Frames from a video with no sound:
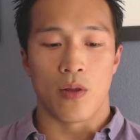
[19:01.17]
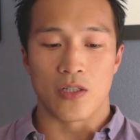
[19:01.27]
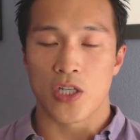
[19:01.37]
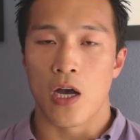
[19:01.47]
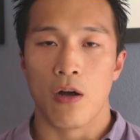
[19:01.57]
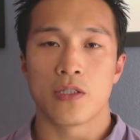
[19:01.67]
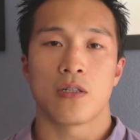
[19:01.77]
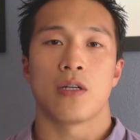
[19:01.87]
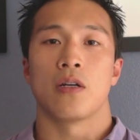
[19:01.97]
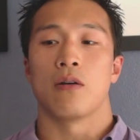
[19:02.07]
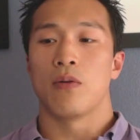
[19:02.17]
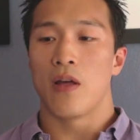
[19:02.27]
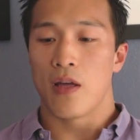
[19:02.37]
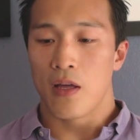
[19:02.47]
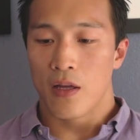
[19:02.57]
challenge,
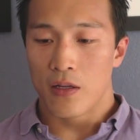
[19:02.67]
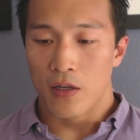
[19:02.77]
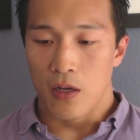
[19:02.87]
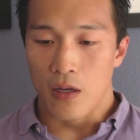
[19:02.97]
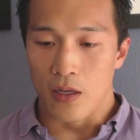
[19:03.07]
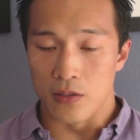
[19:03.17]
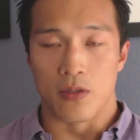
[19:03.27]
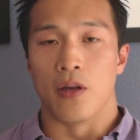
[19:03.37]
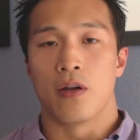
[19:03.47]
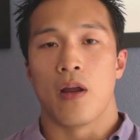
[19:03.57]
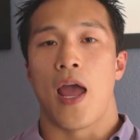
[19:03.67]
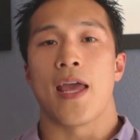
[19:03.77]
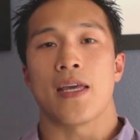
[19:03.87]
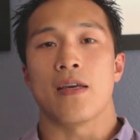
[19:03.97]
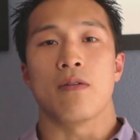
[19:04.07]
is there, and
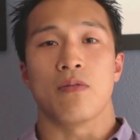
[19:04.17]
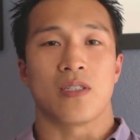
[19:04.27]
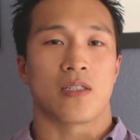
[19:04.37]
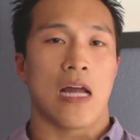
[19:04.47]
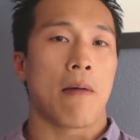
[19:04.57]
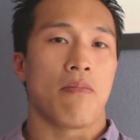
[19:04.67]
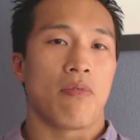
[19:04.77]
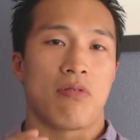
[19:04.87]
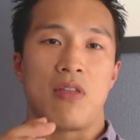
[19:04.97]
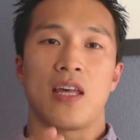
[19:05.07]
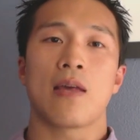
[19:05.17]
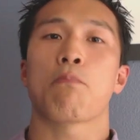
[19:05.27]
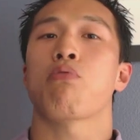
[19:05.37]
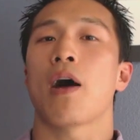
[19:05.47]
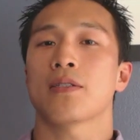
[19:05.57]
you stop thinking,
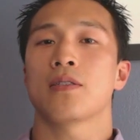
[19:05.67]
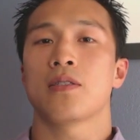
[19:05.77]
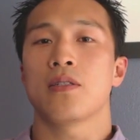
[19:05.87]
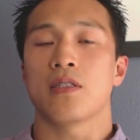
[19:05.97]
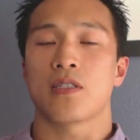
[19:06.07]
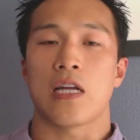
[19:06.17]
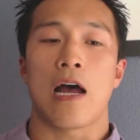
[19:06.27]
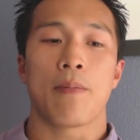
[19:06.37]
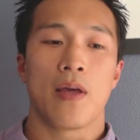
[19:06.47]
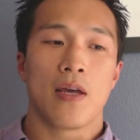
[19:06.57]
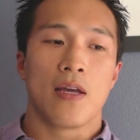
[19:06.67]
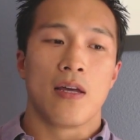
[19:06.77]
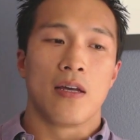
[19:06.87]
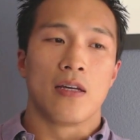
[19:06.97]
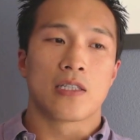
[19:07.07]
process it, stop
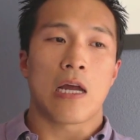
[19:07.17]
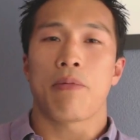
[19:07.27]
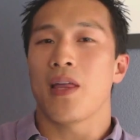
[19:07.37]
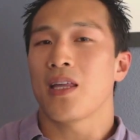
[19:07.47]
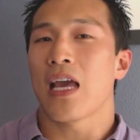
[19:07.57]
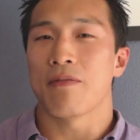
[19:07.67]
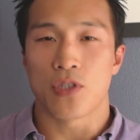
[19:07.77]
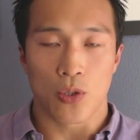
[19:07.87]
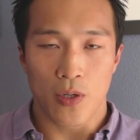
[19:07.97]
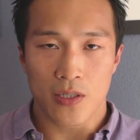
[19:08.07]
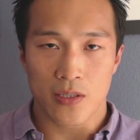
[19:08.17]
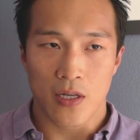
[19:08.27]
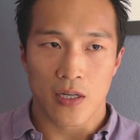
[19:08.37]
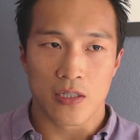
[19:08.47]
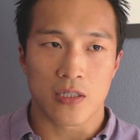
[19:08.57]
thinking you have a choice,
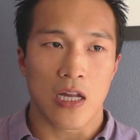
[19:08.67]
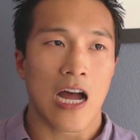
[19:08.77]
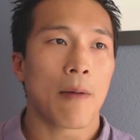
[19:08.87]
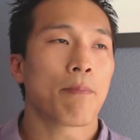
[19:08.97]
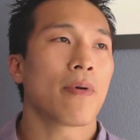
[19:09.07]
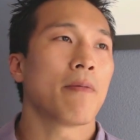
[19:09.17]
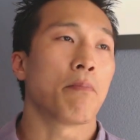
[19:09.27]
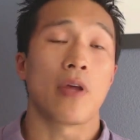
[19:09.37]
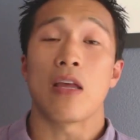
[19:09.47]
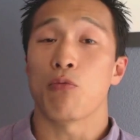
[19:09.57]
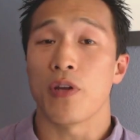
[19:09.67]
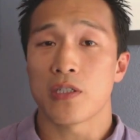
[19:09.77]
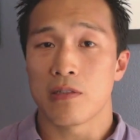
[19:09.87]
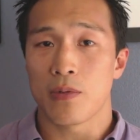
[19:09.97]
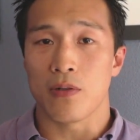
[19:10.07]
stop being
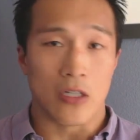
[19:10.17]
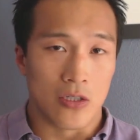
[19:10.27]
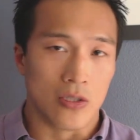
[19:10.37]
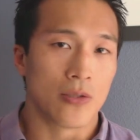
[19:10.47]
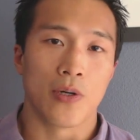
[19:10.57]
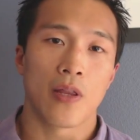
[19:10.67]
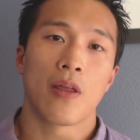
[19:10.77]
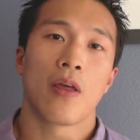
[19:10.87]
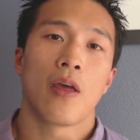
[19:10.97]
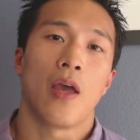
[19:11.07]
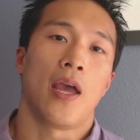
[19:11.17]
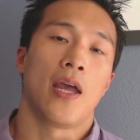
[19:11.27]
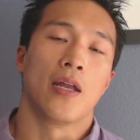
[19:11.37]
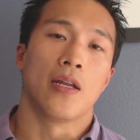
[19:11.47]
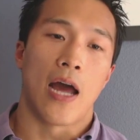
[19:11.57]
reasonable, you do it.
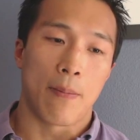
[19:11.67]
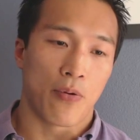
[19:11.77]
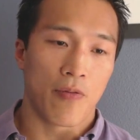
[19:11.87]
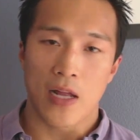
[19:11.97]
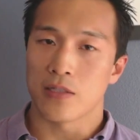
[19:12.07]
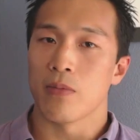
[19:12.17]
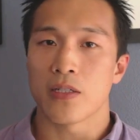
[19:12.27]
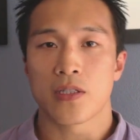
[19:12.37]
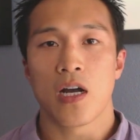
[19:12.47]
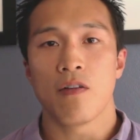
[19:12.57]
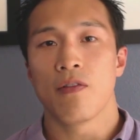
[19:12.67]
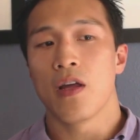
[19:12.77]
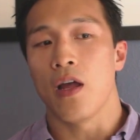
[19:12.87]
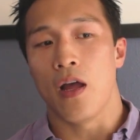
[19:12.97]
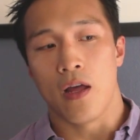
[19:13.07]
And I proved that to myself.
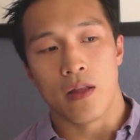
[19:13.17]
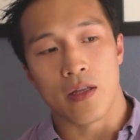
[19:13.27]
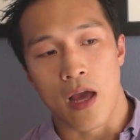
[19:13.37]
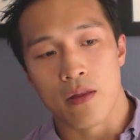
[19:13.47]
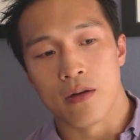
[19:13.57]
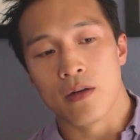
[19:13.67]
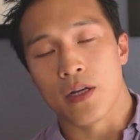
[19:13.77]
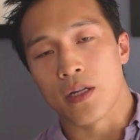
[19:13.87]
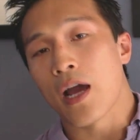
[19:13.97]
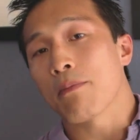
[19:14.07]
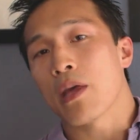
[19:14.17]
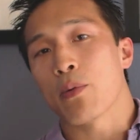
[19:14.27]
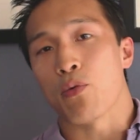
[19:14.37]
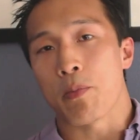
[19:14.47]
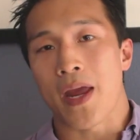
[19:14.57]
The other 9 people
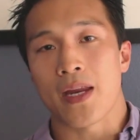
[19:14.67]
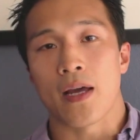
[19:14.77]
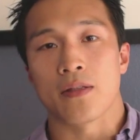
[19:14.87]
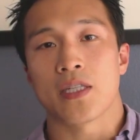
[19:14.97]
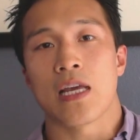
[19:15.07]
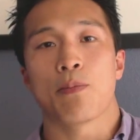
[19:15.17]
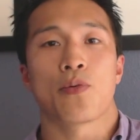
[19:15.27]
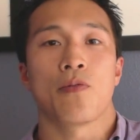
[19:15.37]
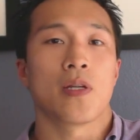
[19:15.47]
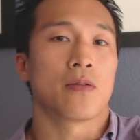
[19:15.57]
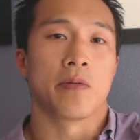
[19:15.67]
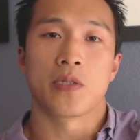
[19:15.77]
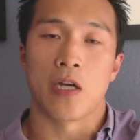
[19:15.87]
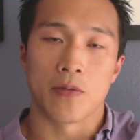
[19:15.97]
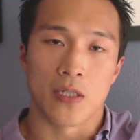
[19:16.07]
remaining on the team proved it to
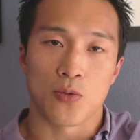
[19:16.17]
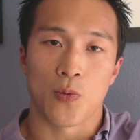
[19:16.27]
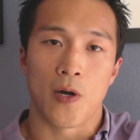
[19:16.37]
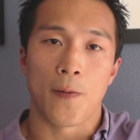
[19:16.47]
themselves as well.